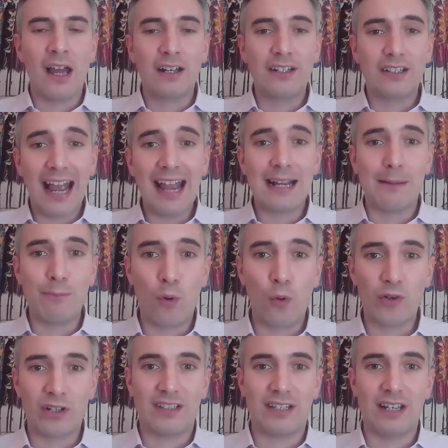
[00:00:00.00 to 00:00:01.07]
take more
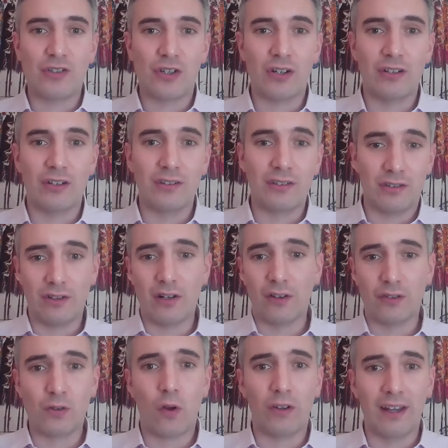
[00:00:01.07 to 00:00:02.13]
decisions, as
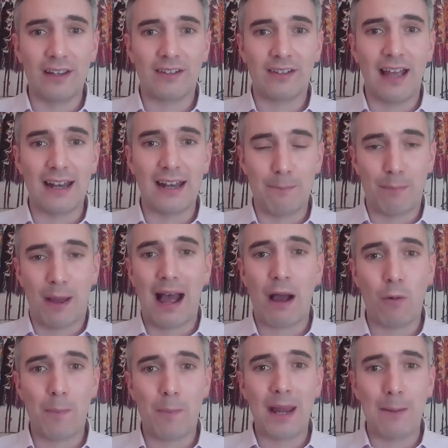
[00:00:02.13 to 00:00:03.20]
Conleth said,
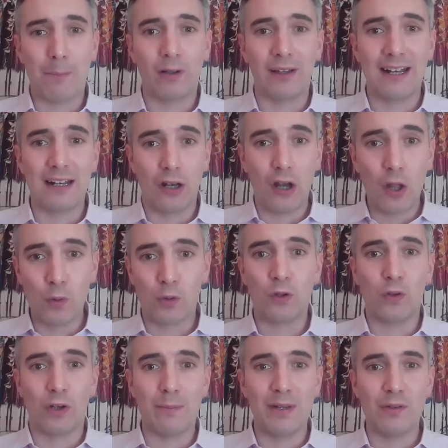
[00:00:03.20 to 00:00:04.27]
empower people in local
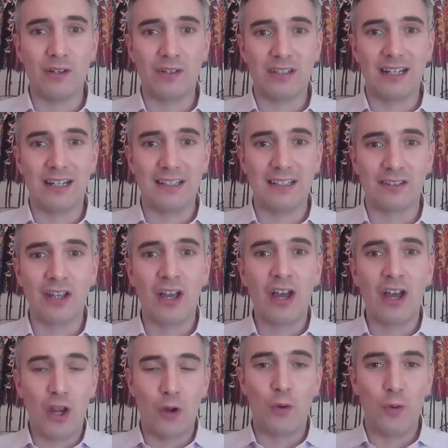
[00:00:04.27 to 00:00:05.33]
communities
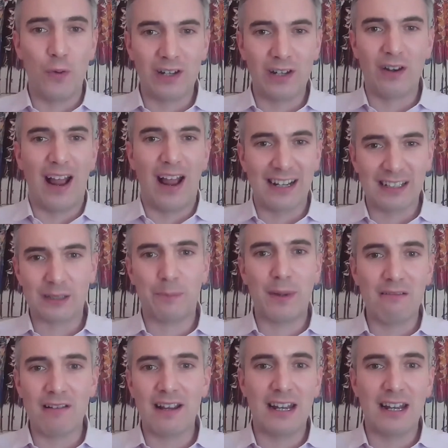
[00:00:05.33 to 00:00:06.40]
who,
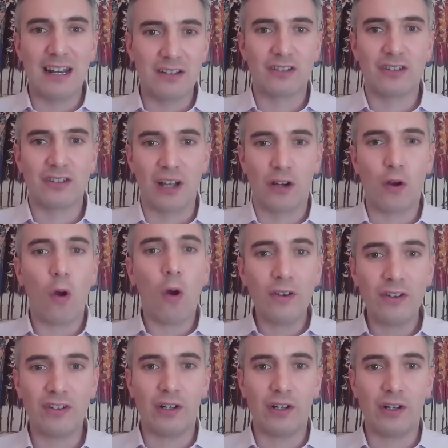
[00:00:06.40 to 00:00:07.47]
experience the
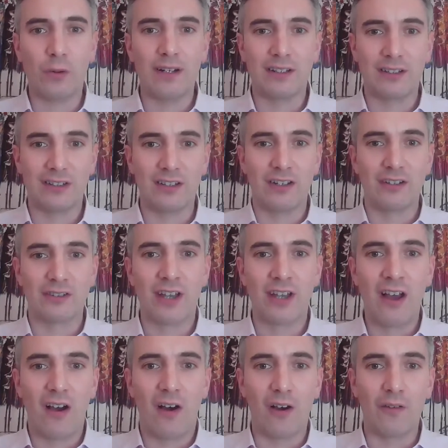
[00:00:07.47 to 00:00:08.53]

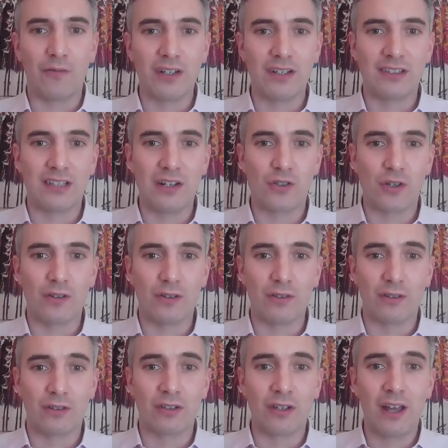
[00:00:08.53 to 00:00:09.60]
consequences of
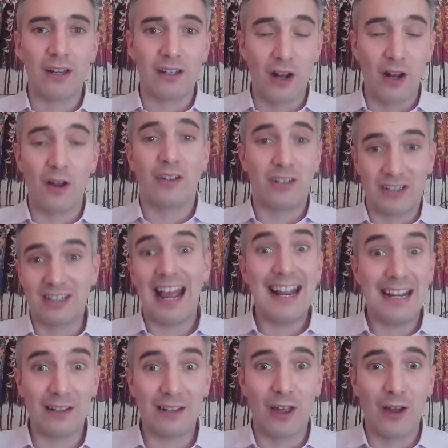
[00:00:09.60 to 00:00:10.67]
decisions, to
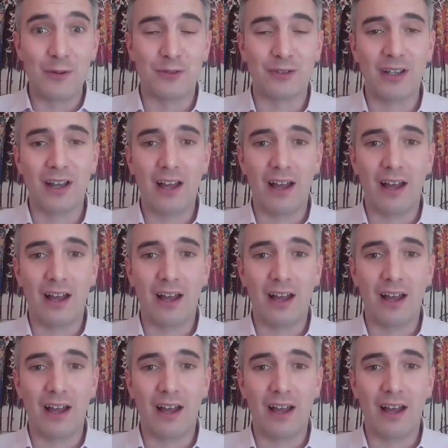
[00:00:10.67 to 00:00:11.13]
take those